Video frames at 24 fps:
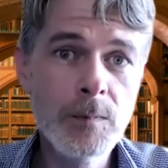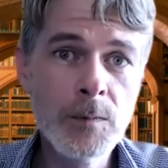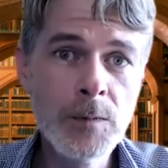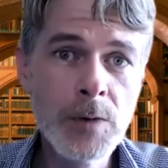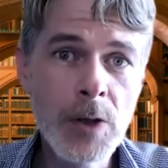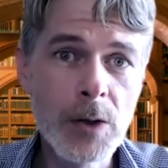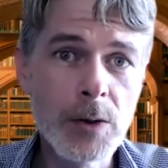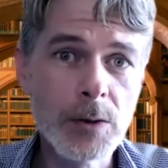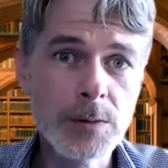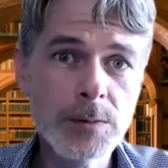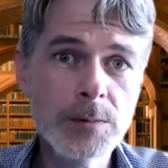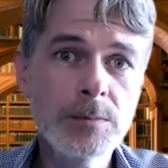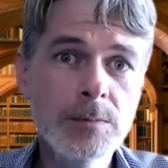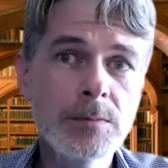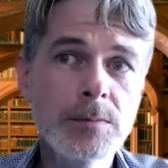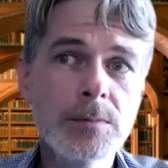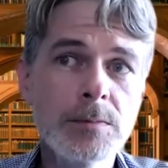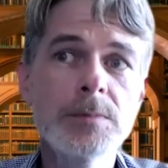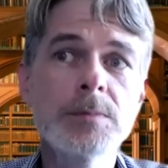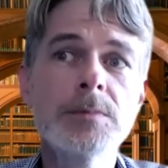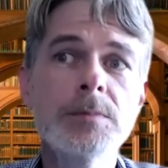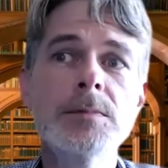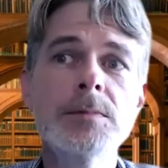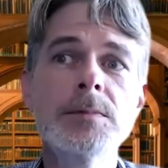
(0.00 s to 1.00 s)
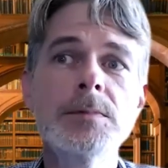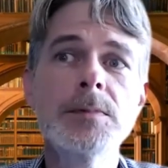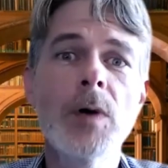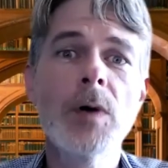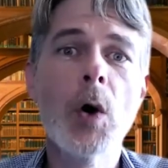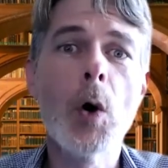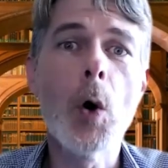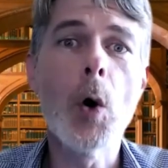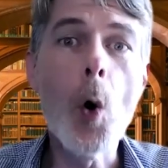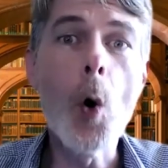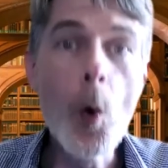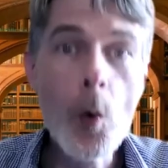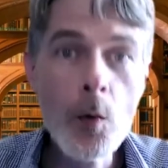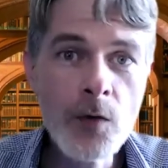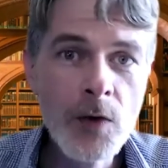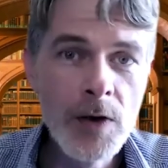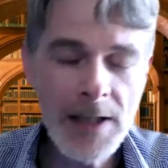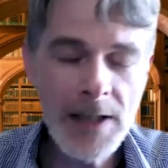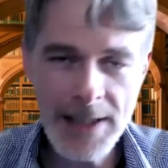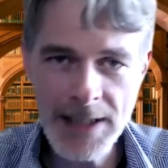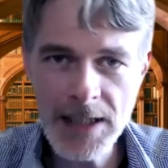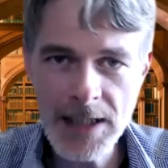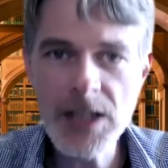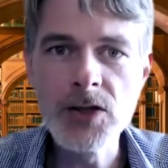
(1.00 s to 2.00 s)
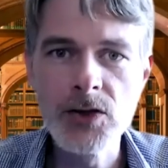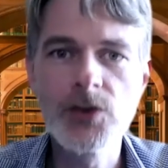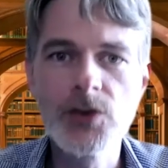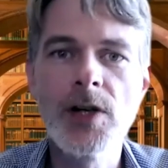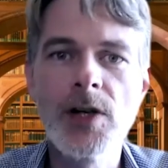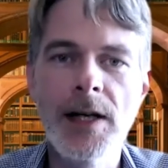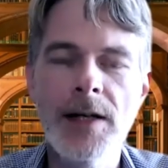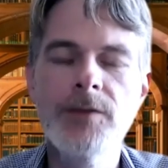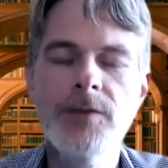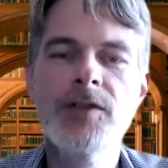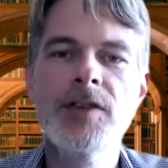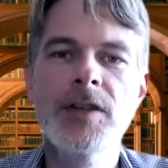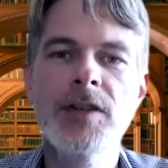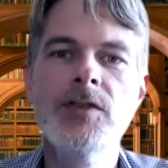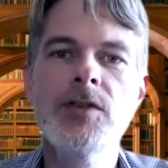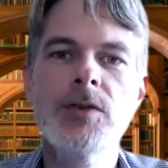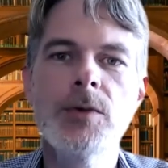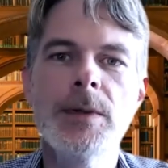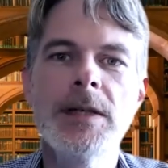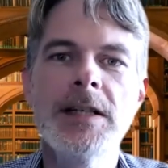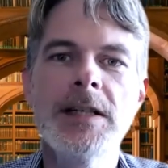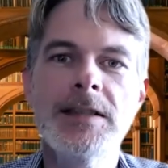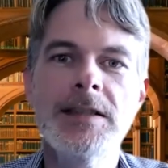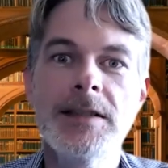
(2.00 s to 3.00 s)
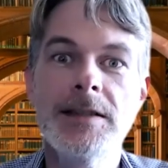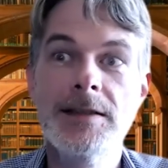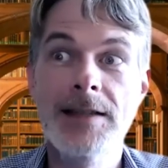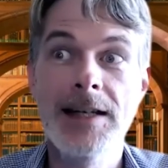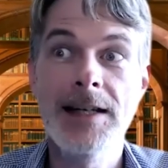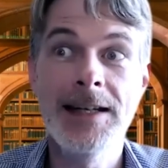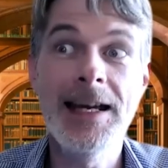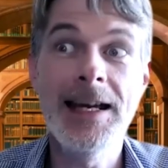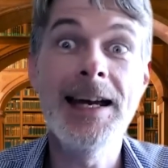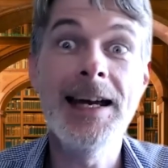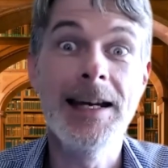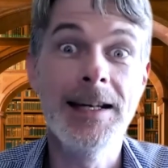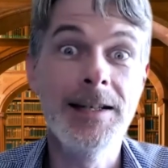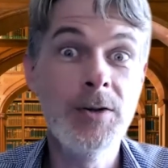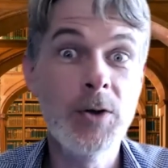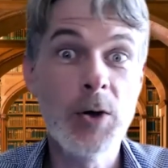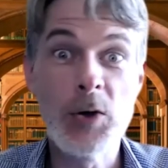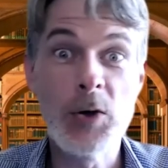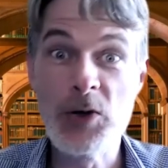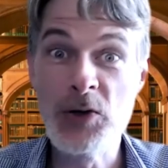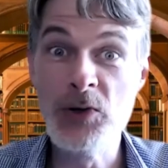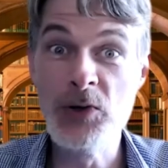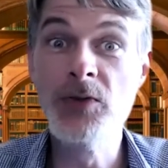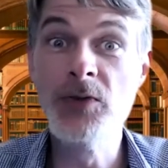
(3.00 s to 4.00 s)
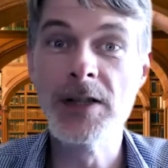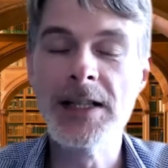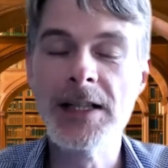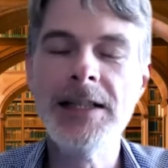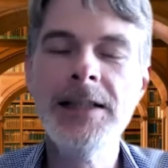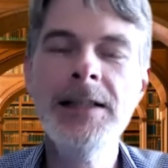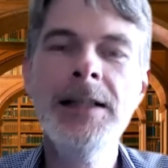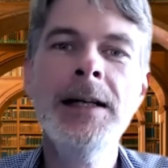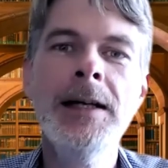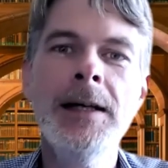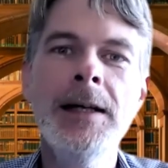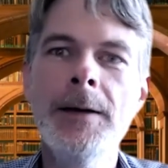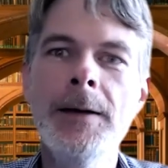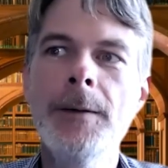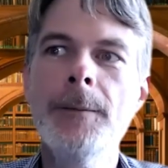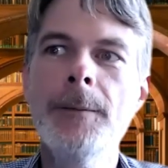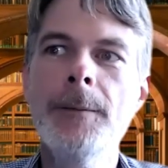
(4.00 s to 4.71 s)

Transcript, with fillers: no, overly contrived situations, again, overly,